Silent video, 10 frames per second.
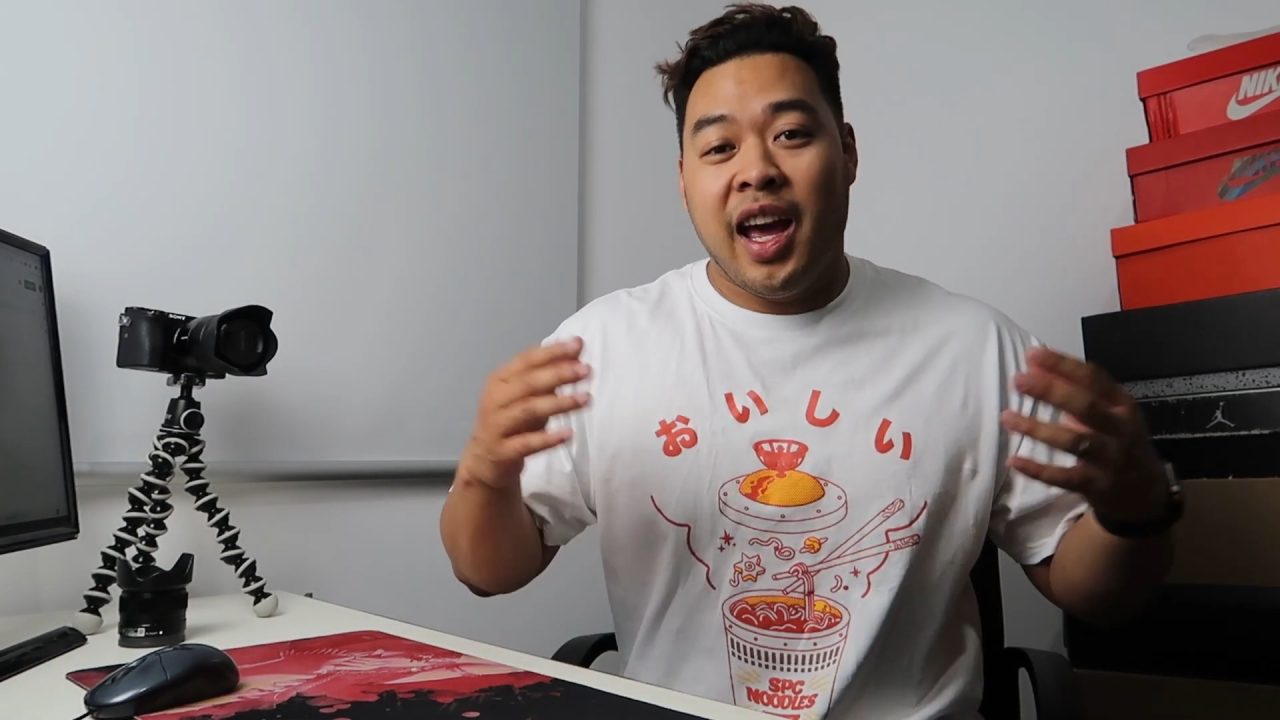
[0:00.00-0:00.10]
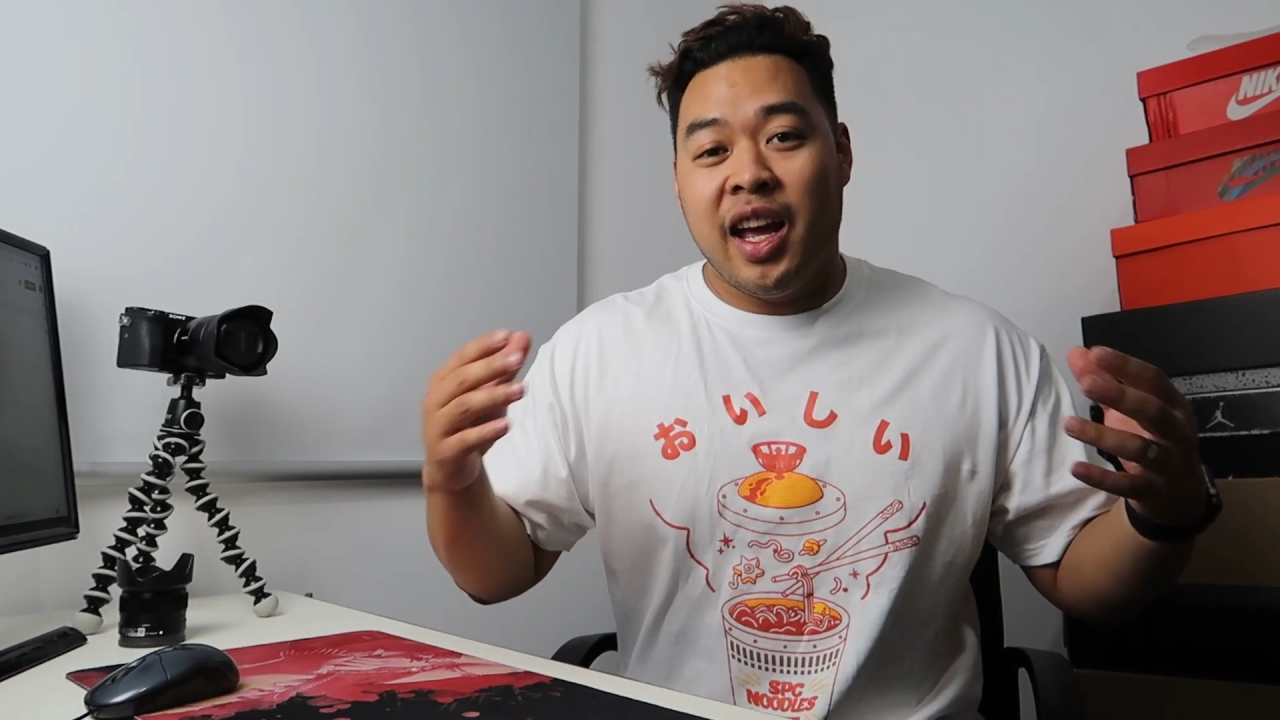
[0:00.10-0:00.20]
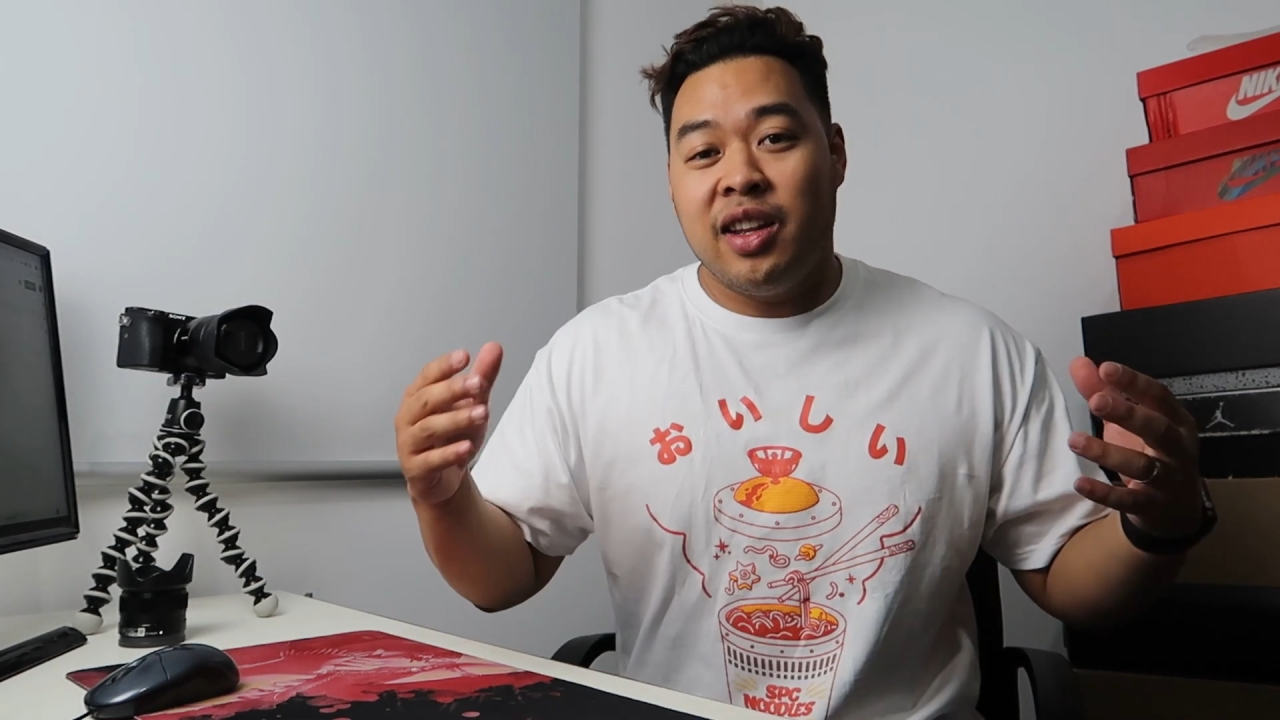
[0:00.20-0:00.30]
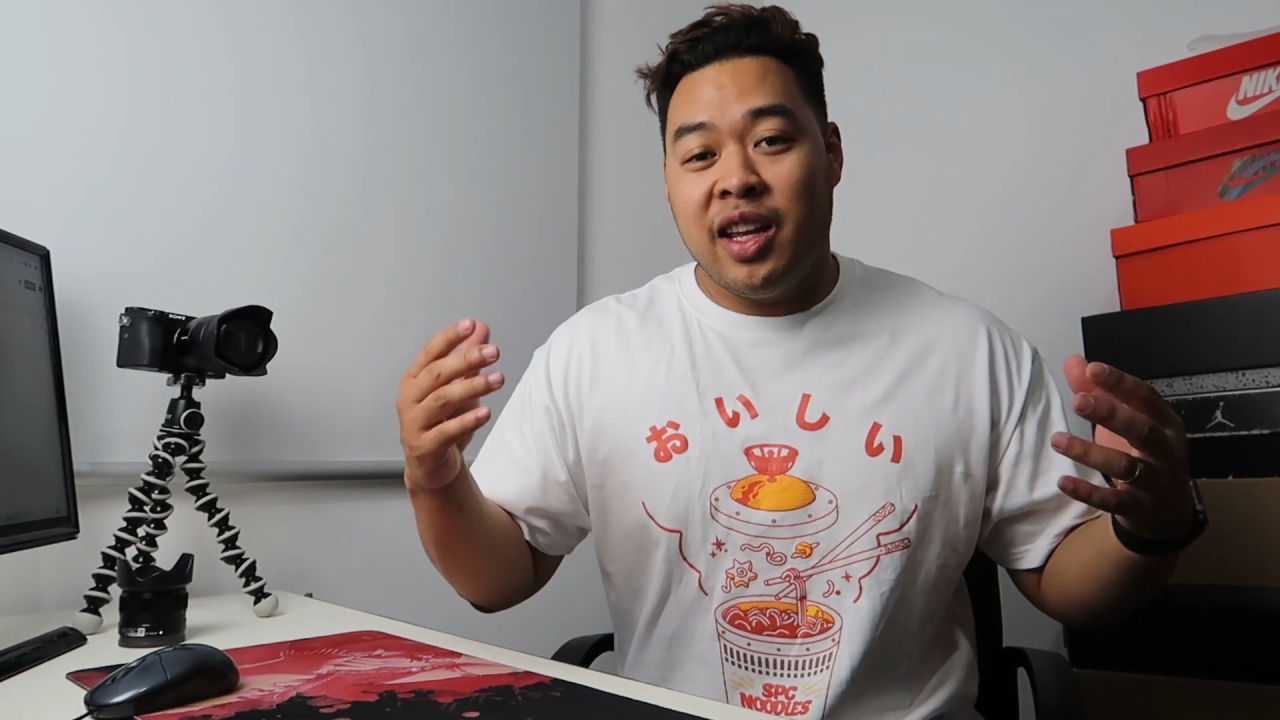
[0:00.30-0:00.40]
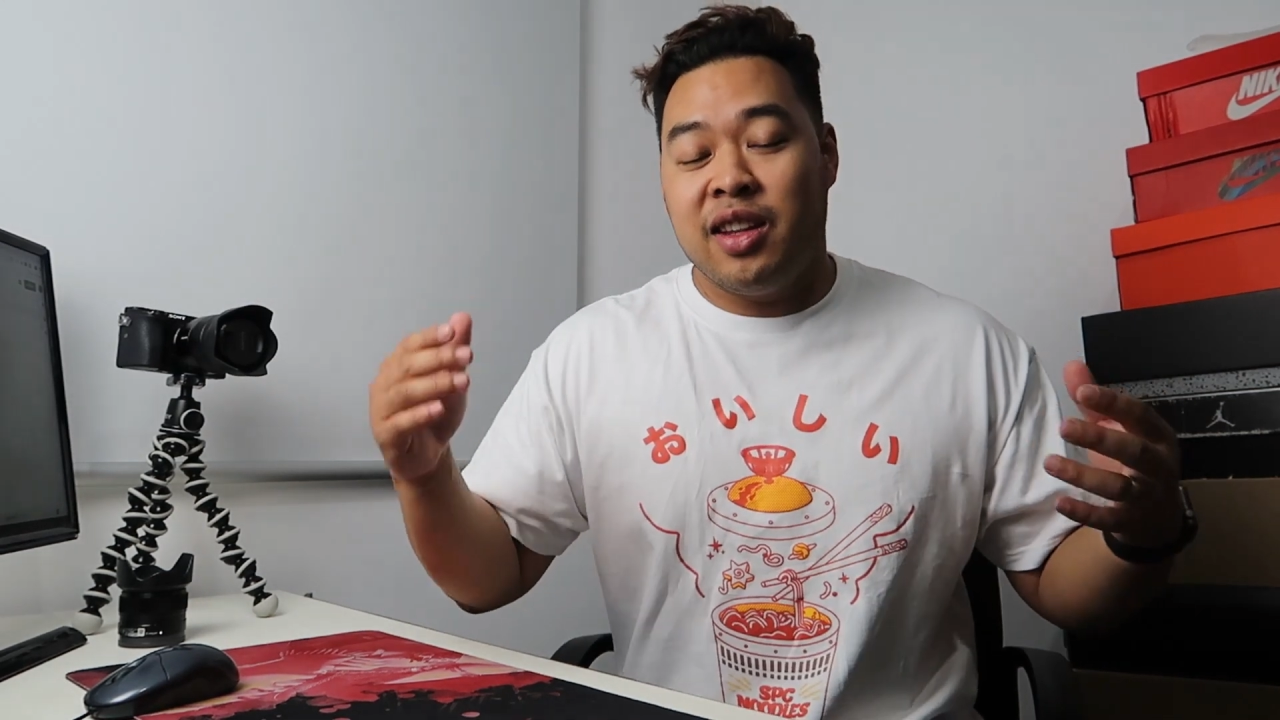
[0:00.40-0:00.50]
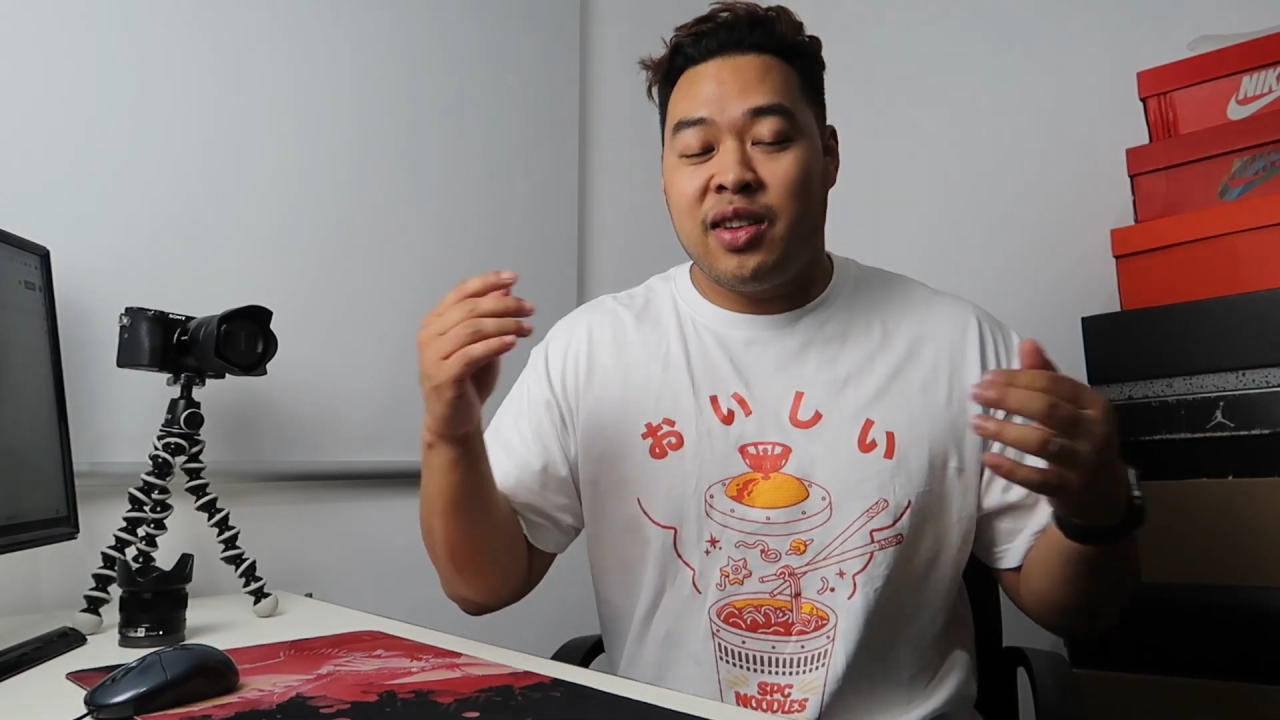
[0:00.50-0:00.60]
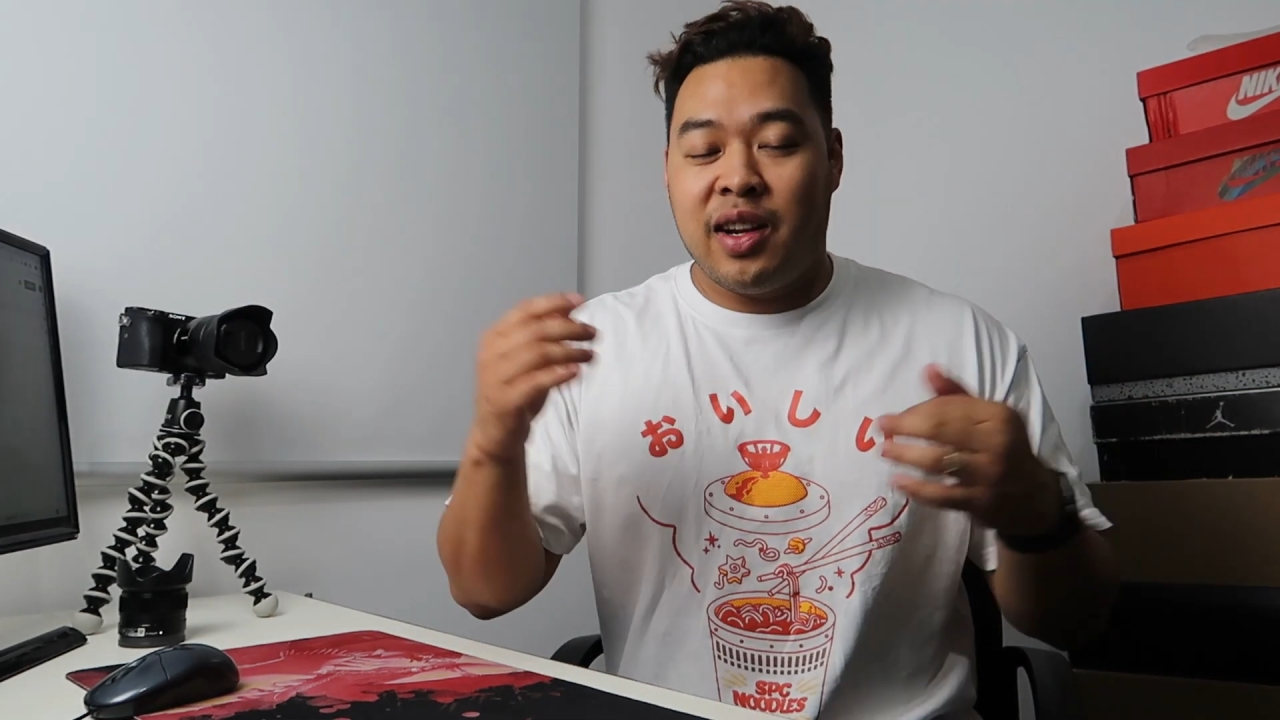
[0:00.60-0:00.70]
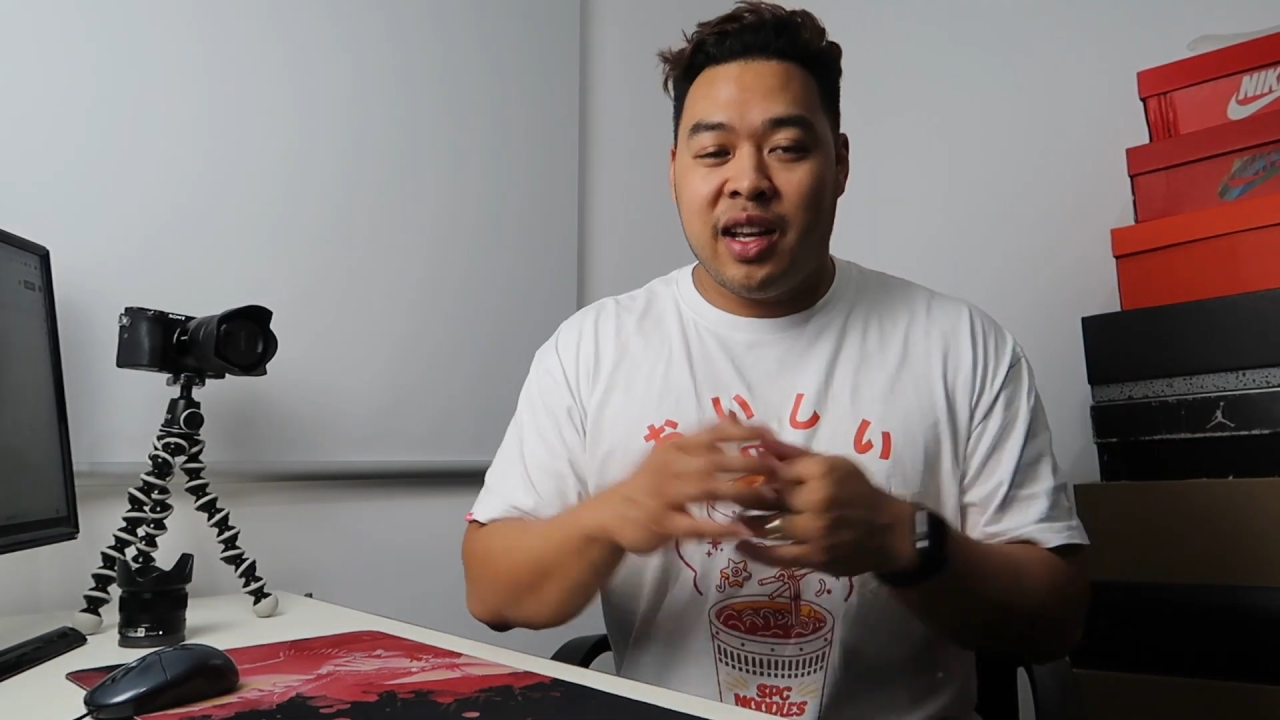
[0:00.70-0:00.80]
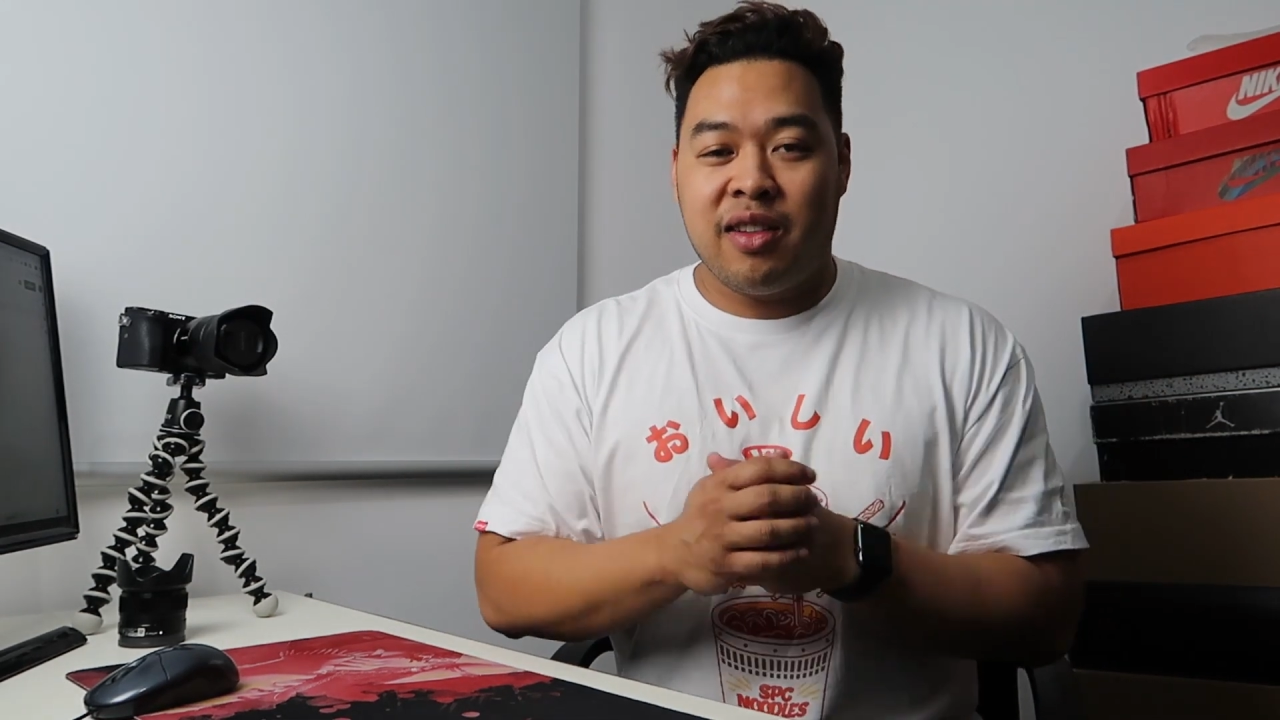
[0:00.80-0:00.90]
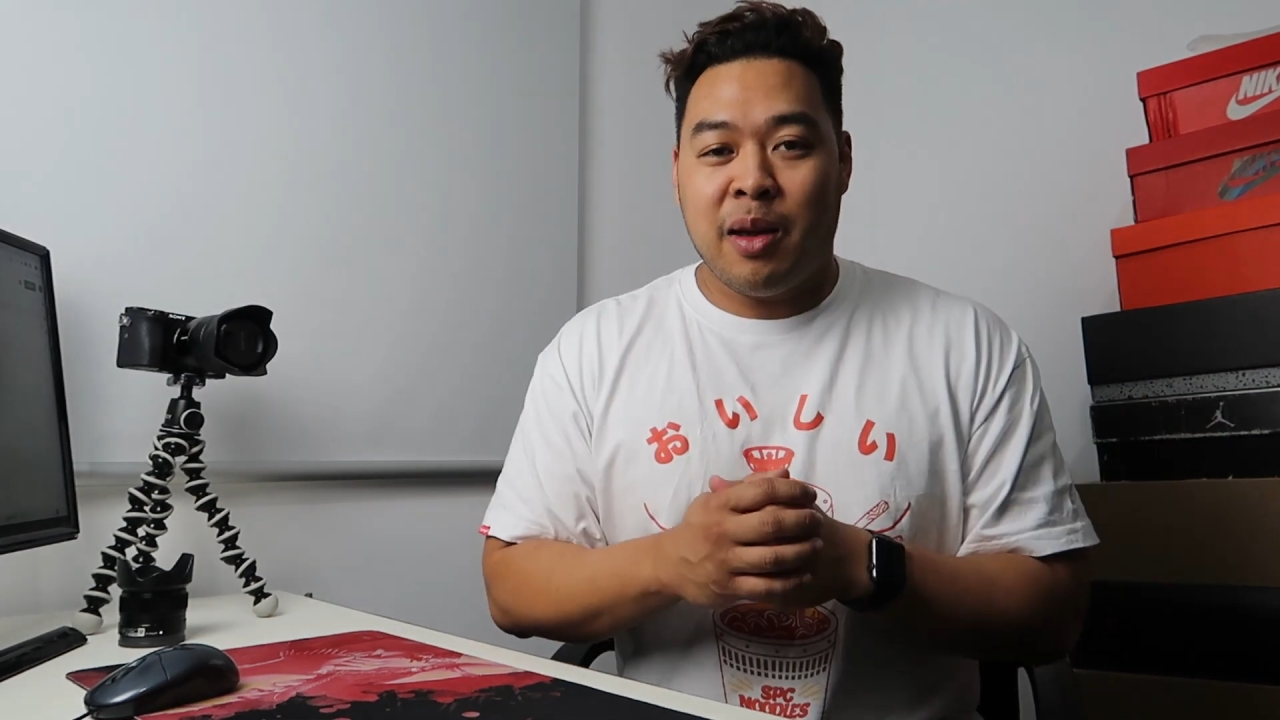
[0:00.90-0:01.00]
And in
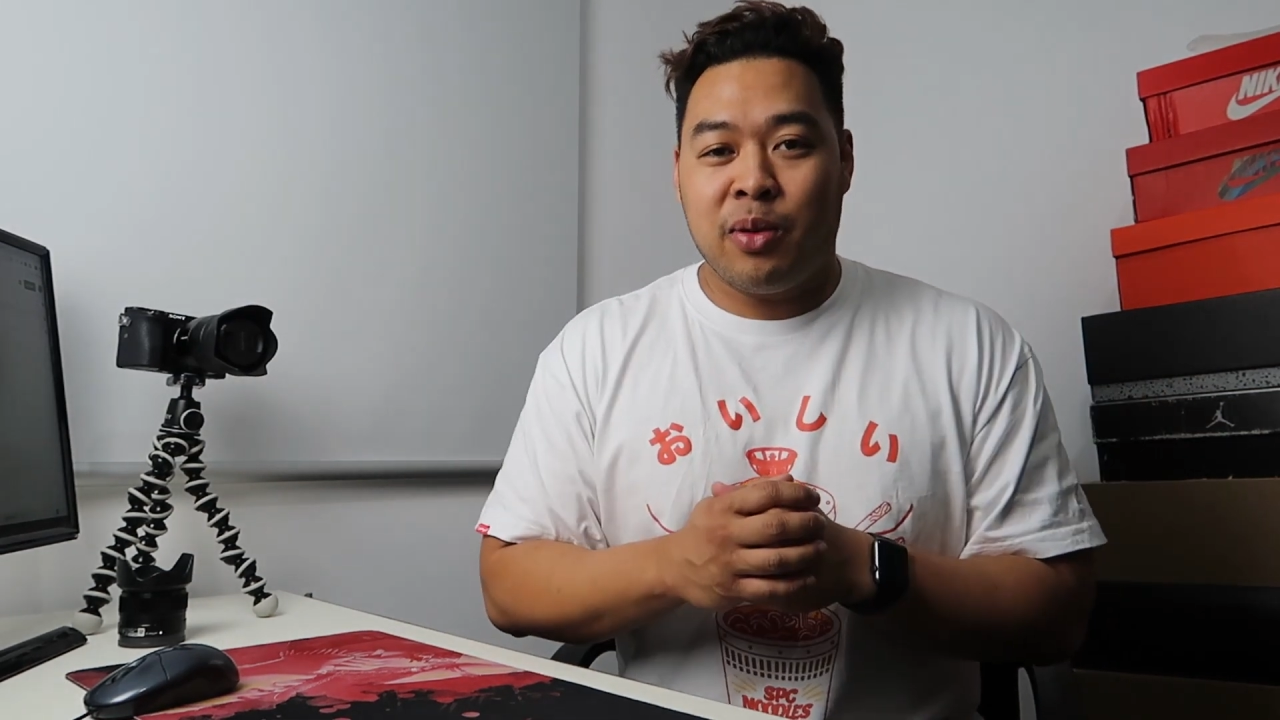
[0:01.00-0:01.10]
today's